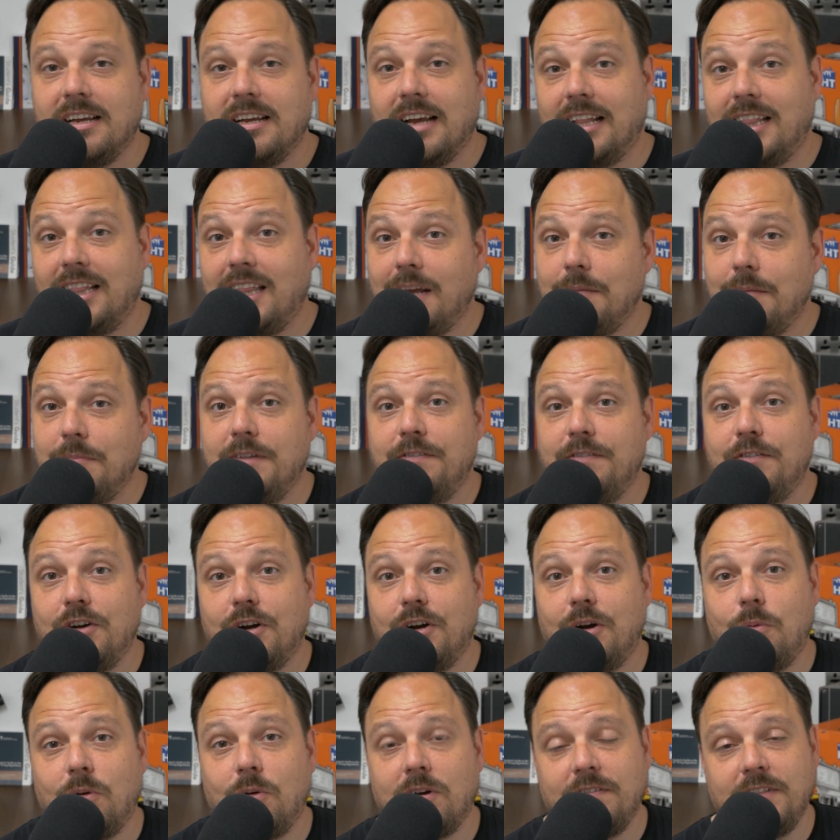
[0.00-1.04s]
And then we've
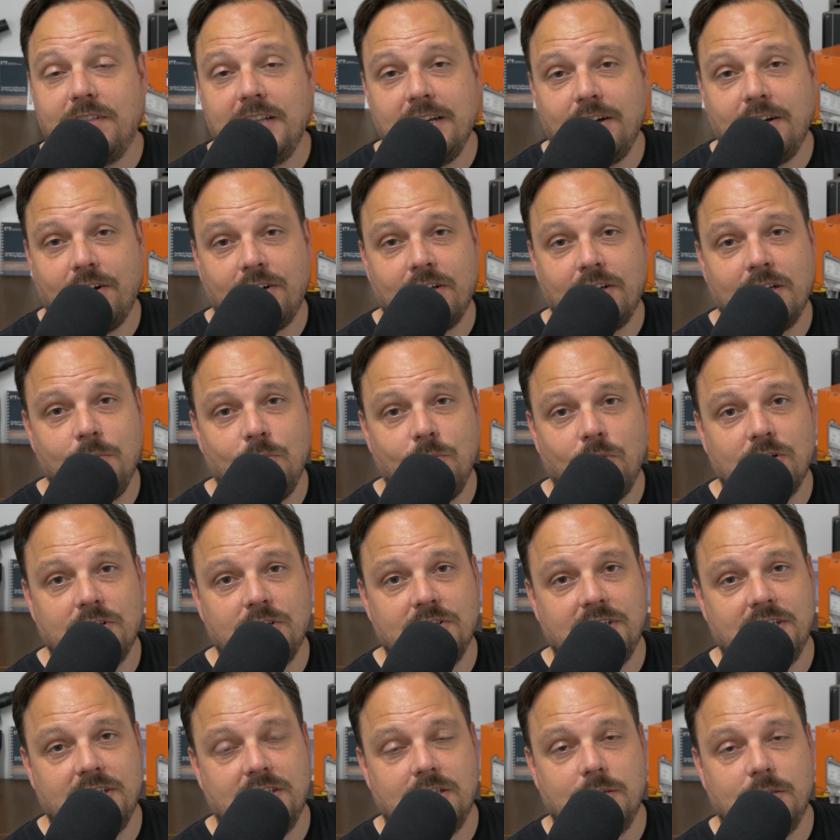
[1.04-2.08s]
got one of the all-in-one
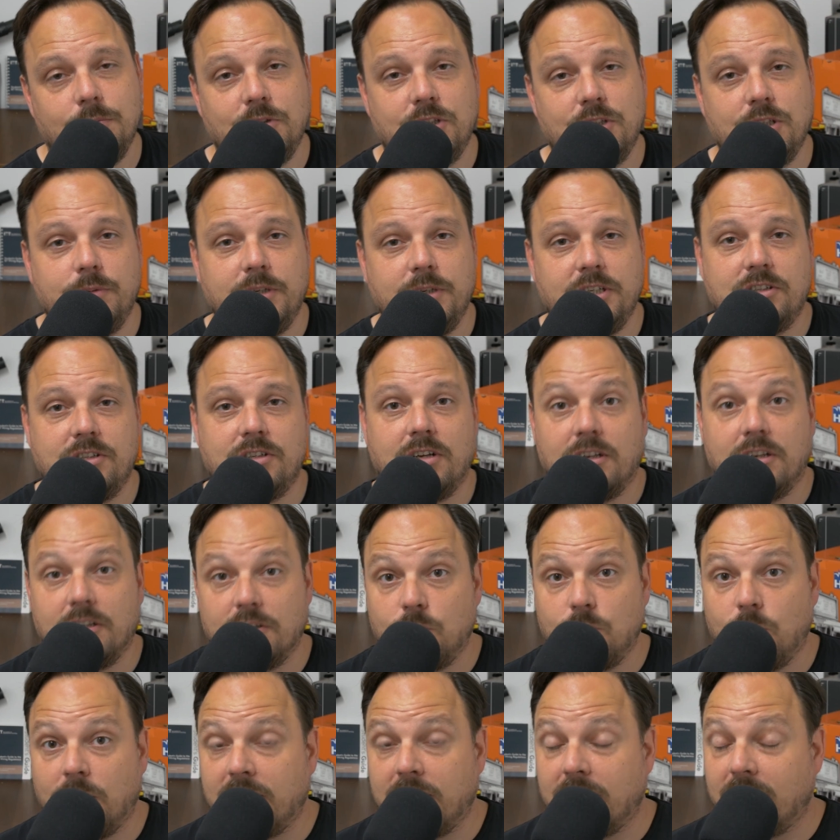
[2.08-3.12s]
systems to install as
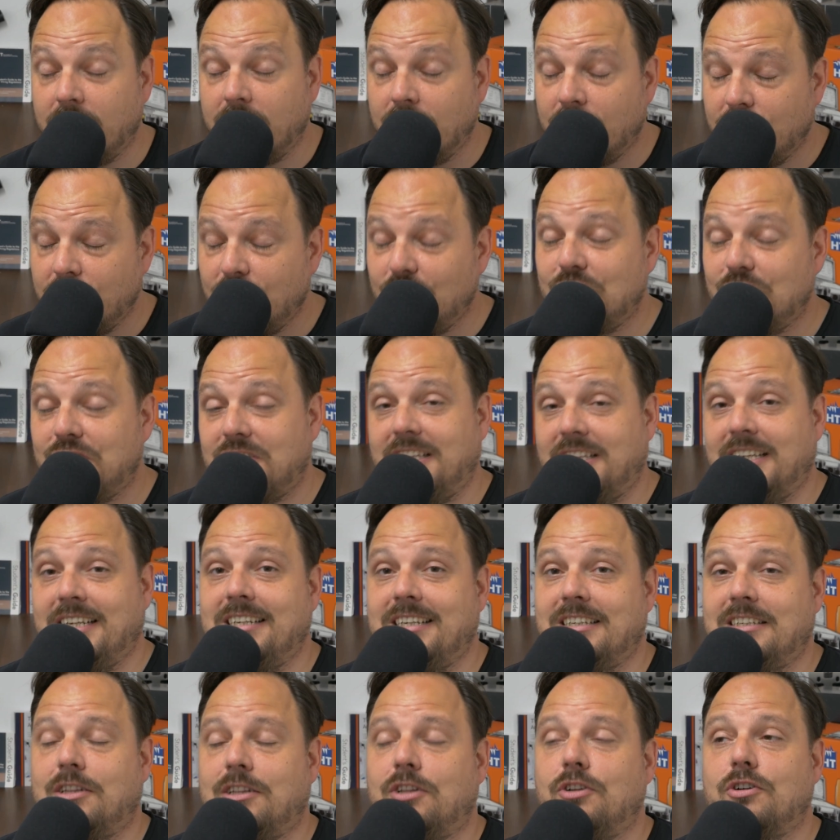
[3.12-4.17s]
well. And those
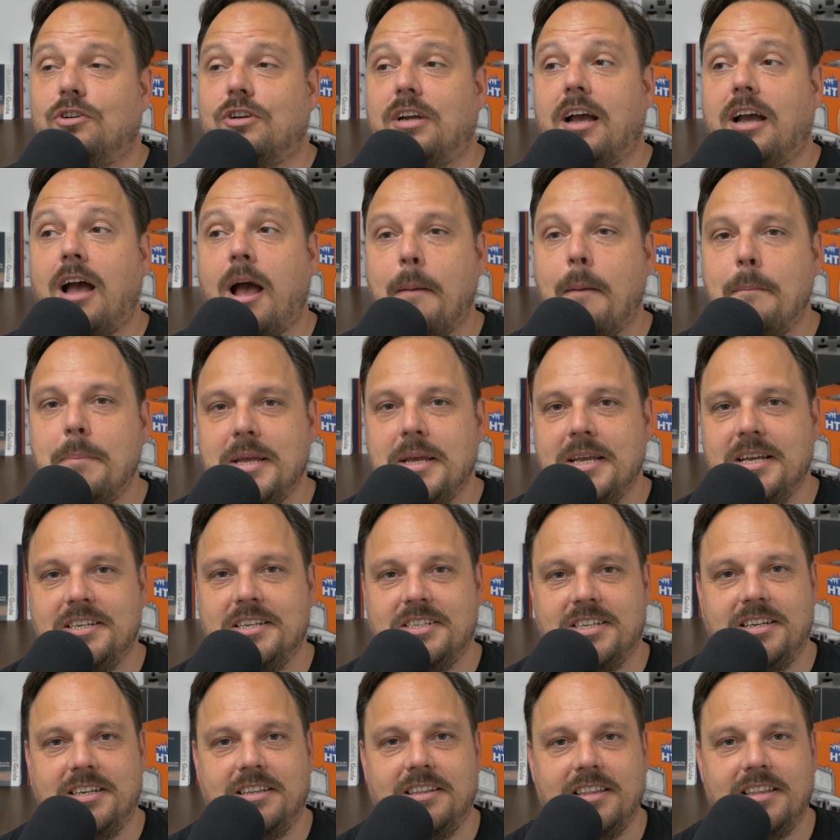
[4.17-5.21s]
things look
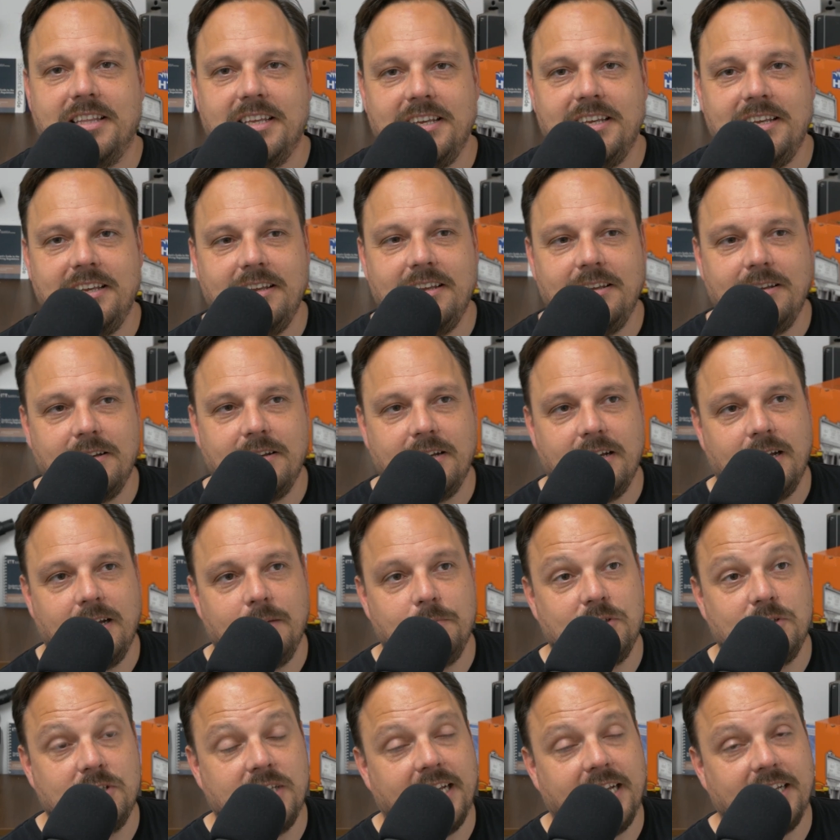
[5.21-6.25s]
amazing. The
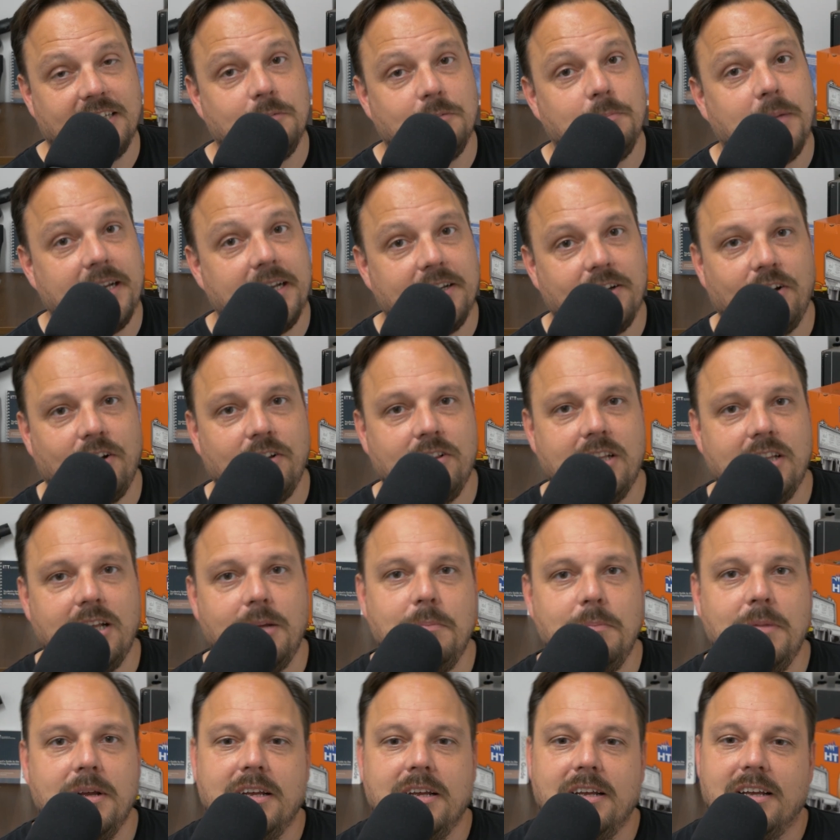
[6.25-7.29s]
um, tech spec on
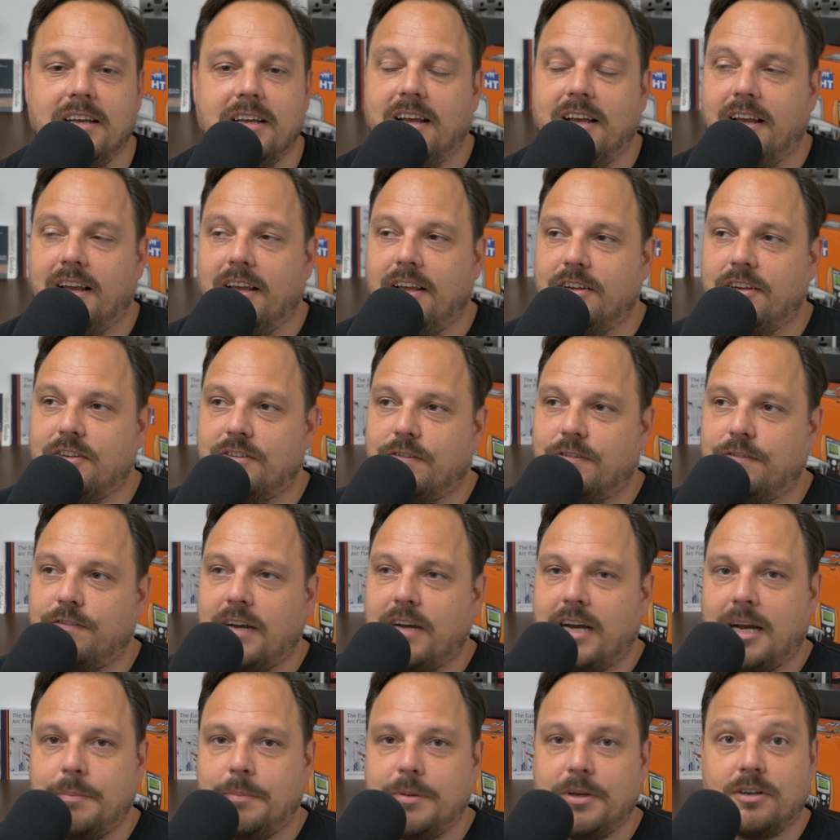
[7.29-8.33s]
them is
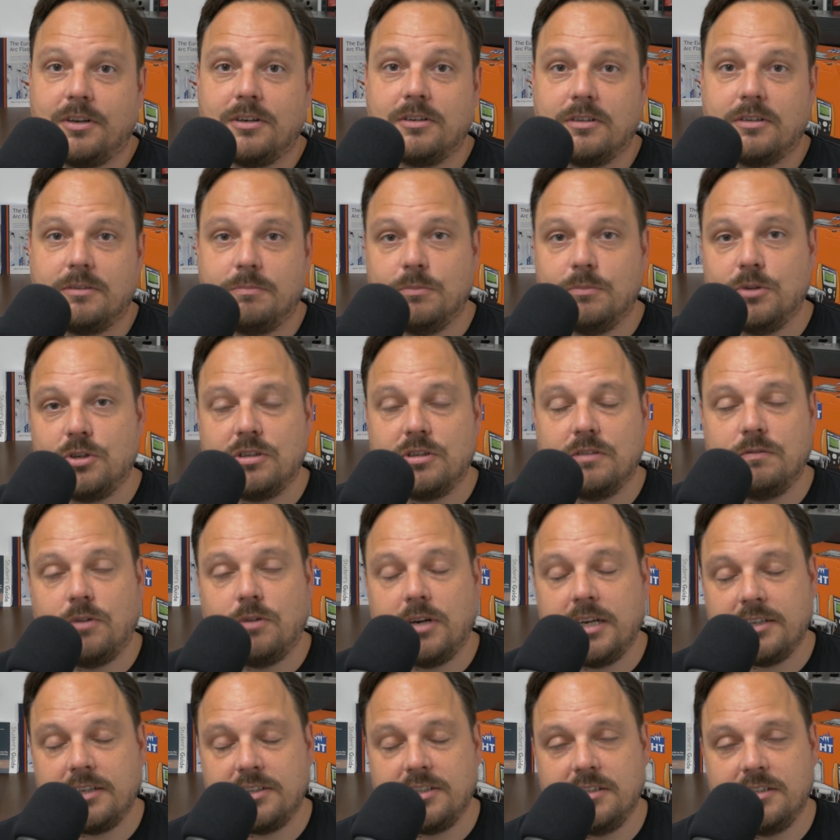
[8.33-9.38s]
far beyond much of
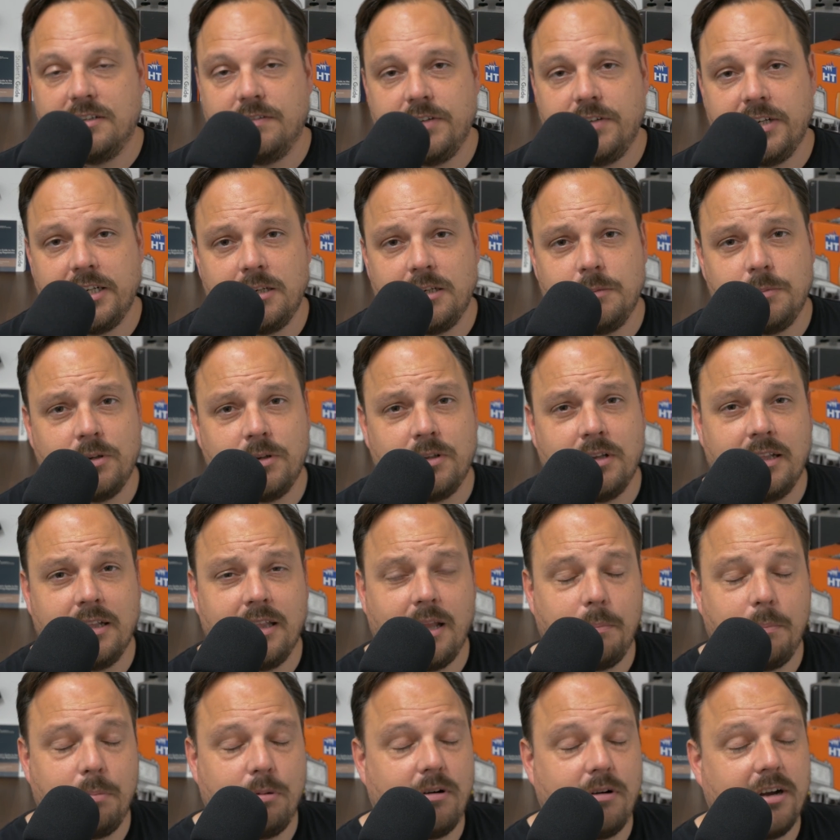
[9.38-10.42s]
what else is available, and
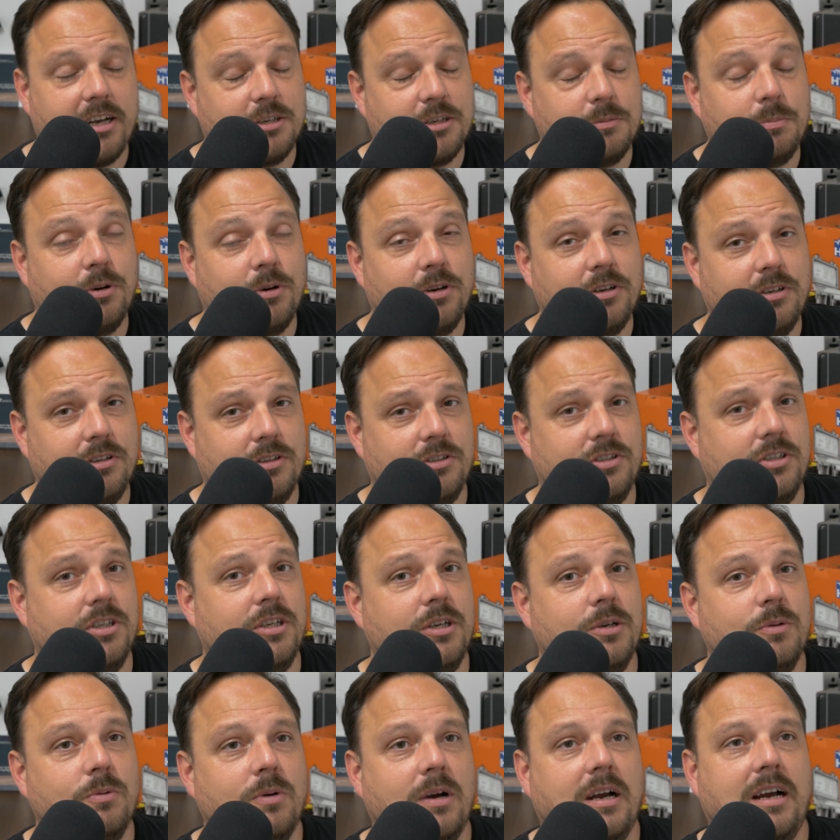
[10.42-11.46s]
the price point too.